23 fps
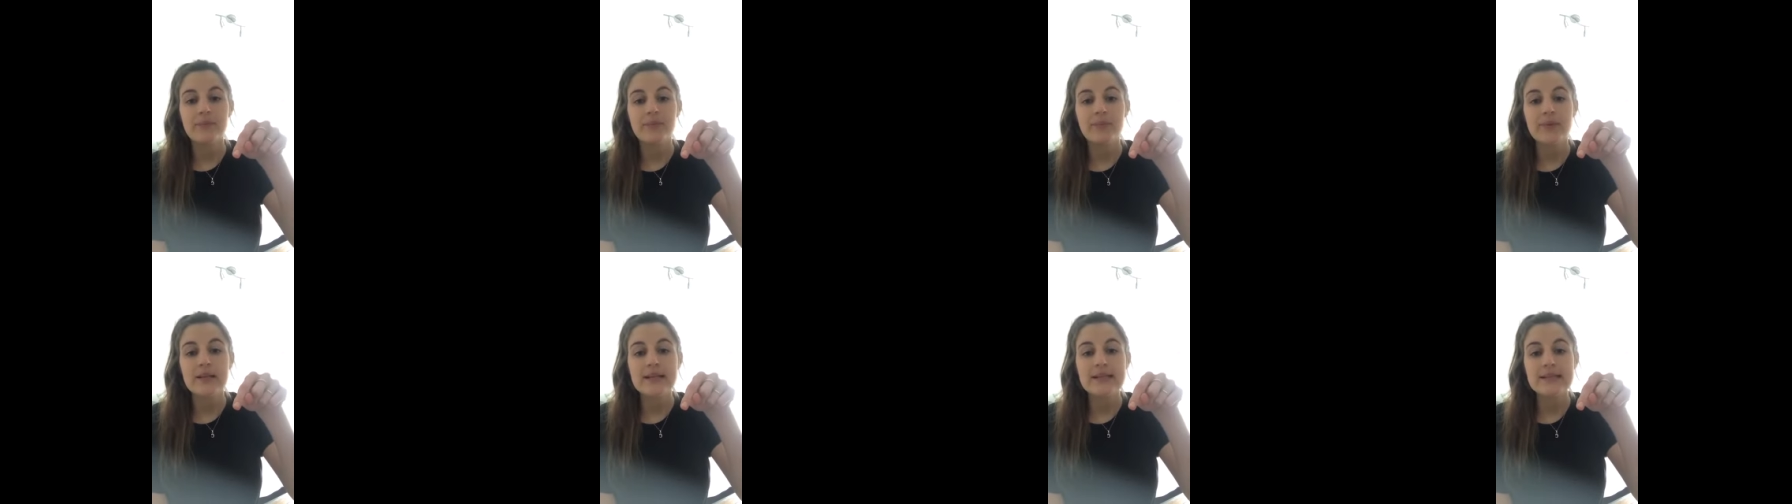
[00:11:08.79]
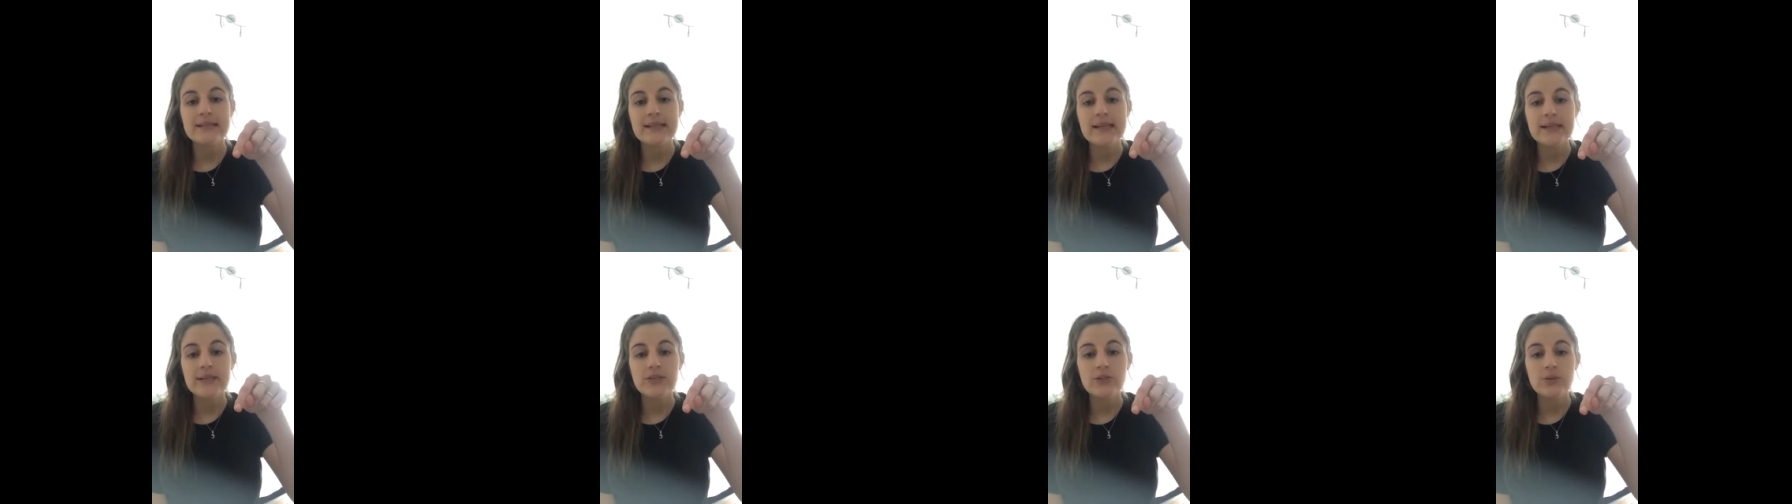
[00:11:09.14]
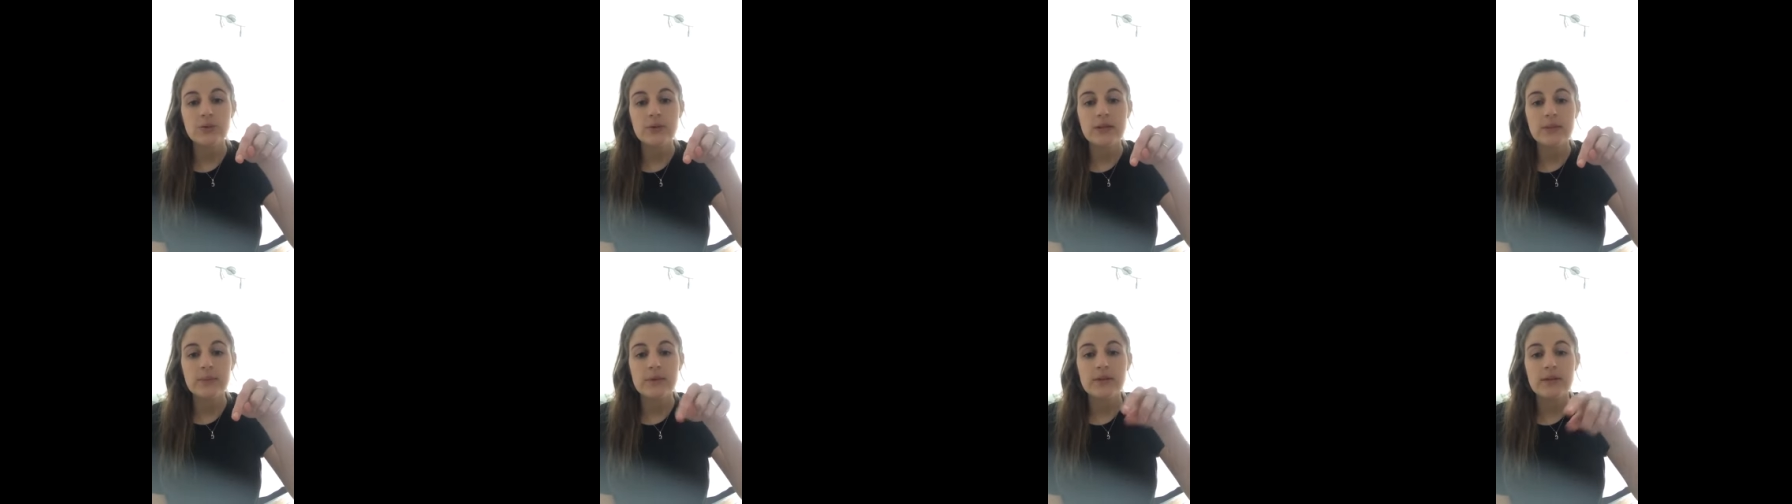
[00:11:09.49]
Please send your
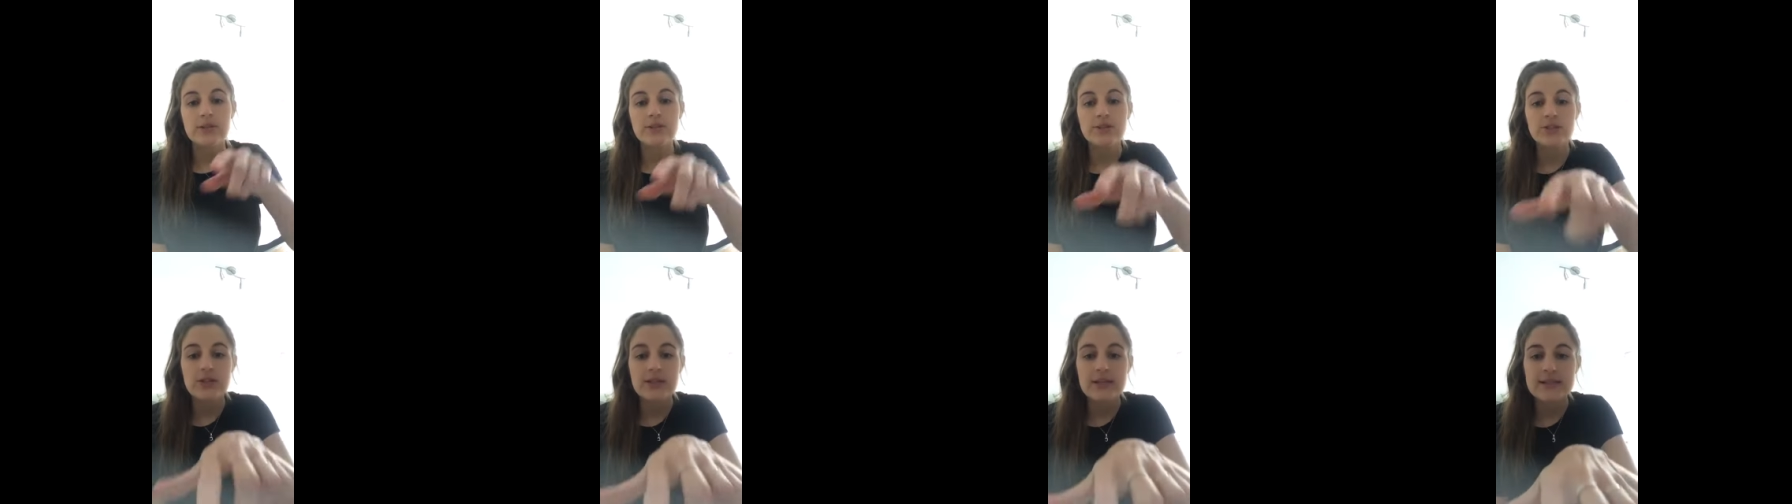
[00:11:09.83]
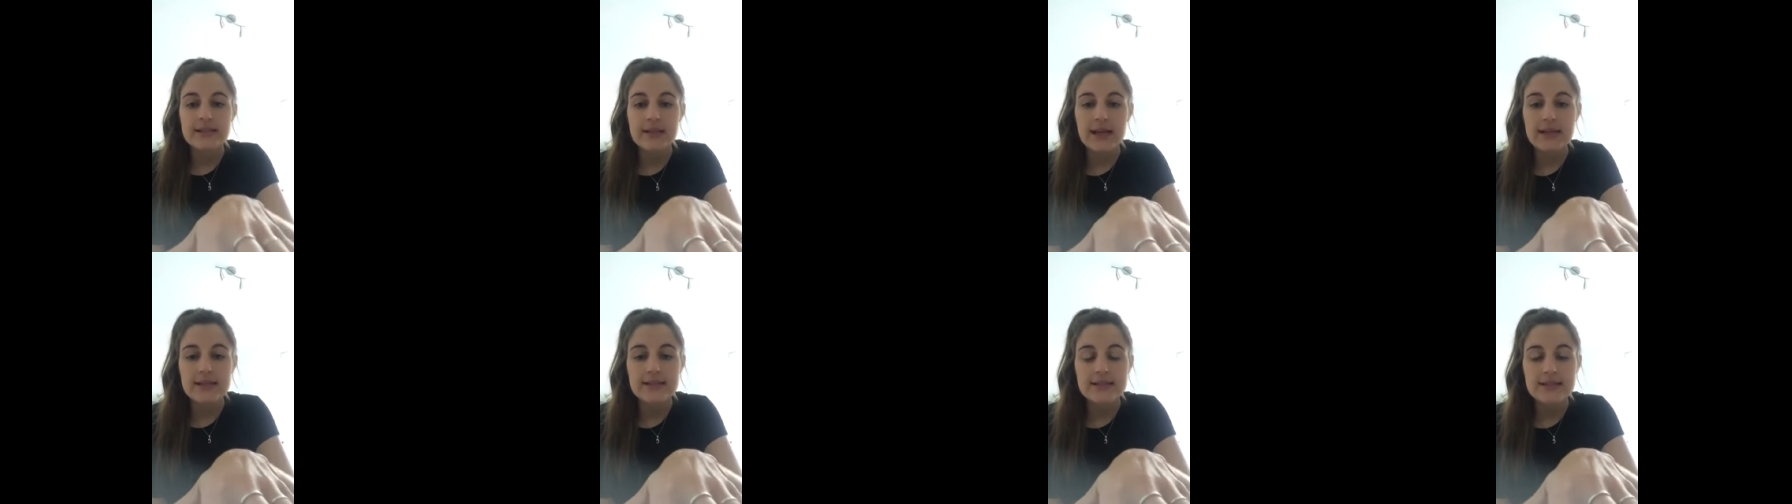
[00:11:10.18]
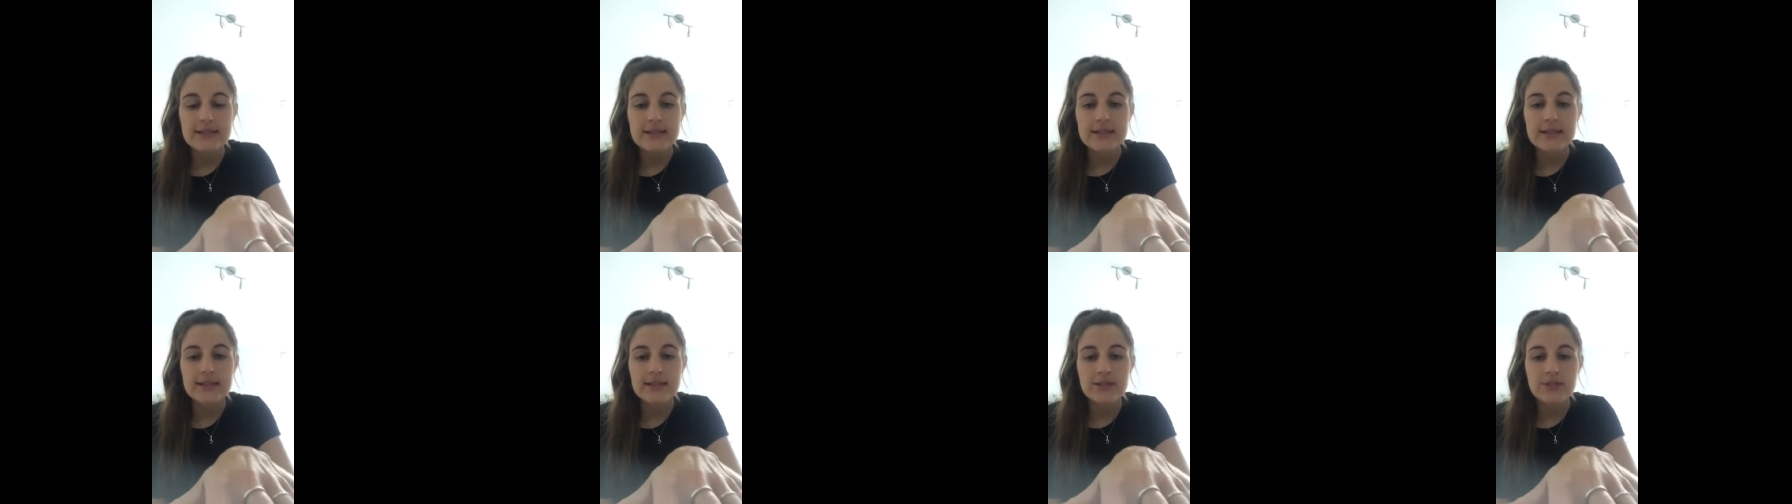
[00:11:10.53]
email address. I
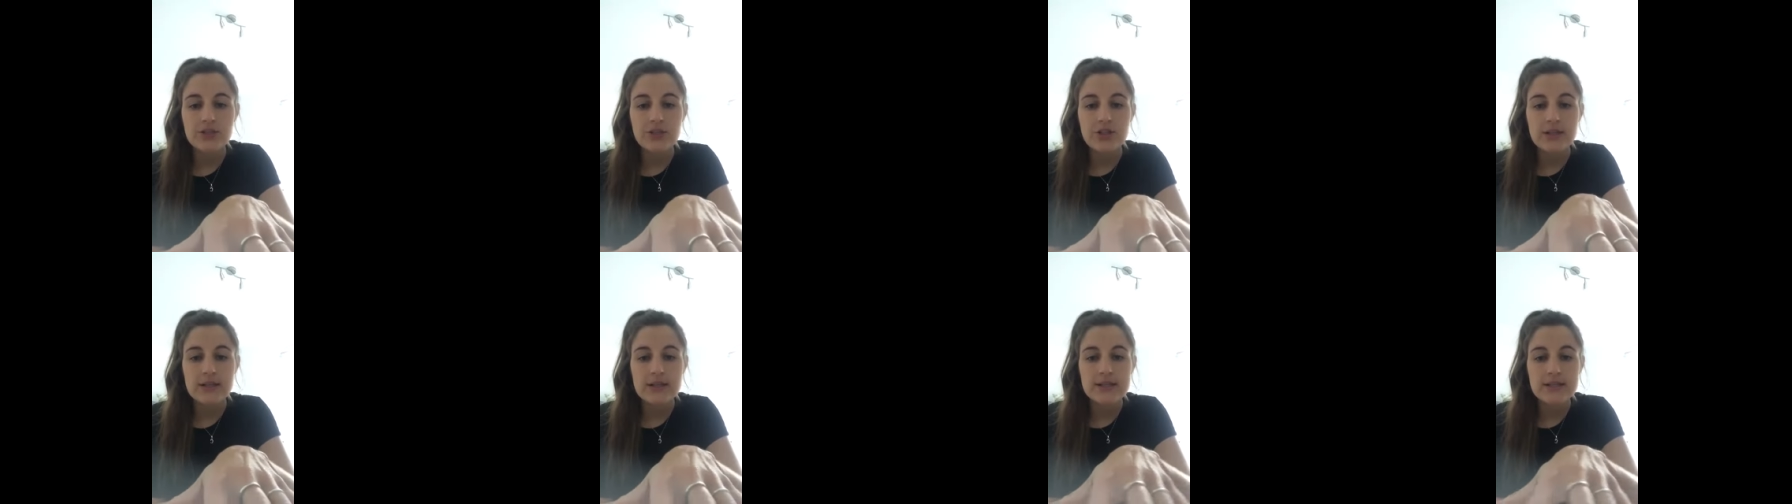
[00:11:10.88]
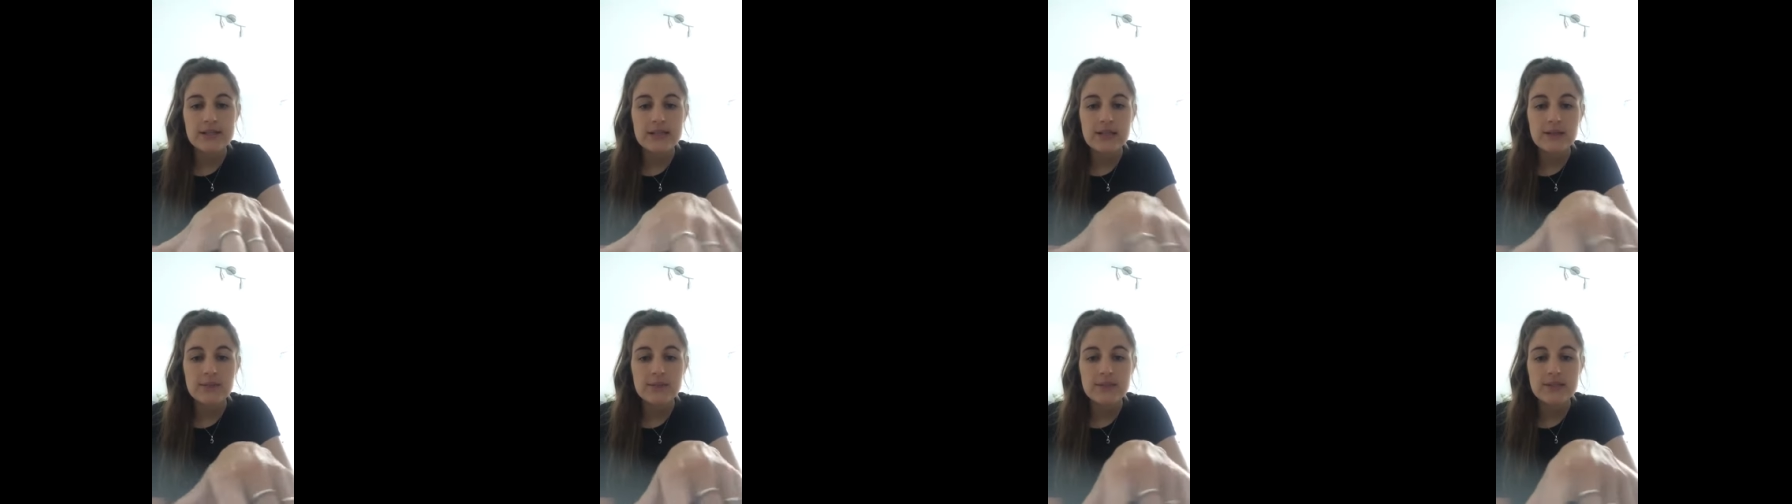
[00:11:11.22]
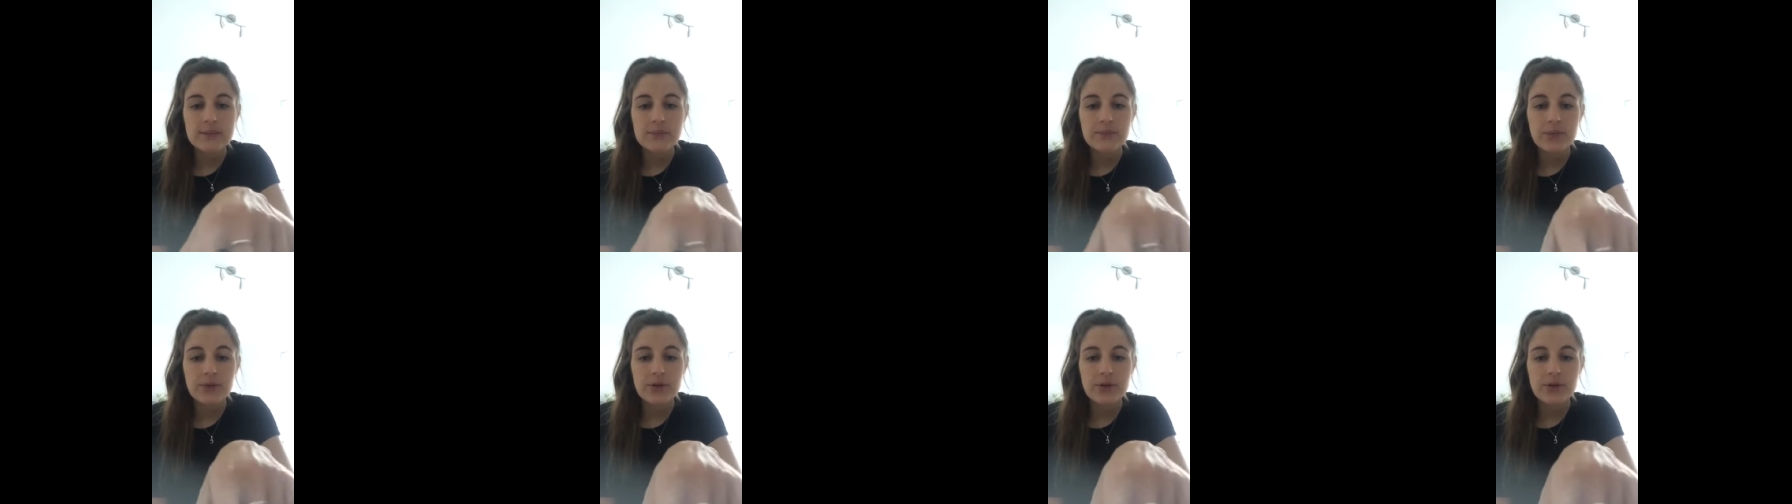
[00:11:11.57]
see that the Julienne team is